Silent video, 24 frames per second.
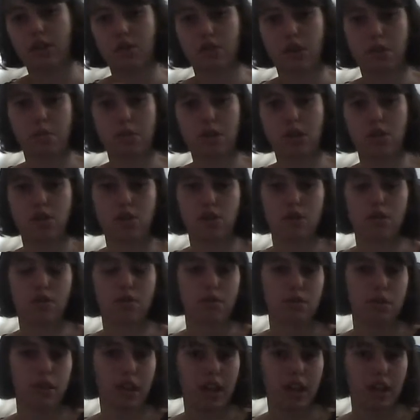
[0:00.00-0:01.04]
the description
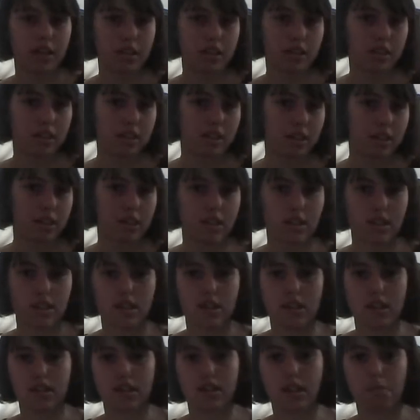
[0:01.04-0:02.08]
too in case
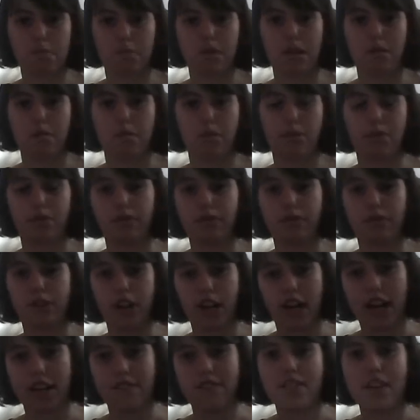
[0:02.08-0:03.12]
some people
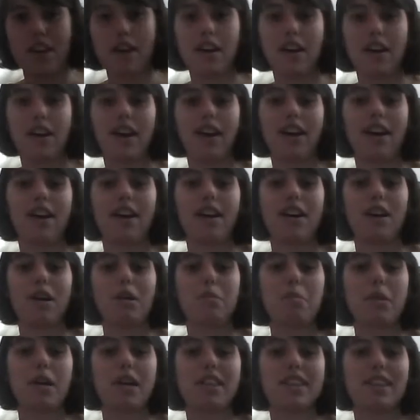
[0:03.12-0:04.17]
forget.
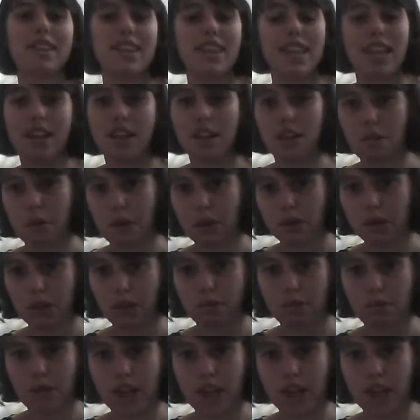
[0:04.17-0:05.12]
But thank you all so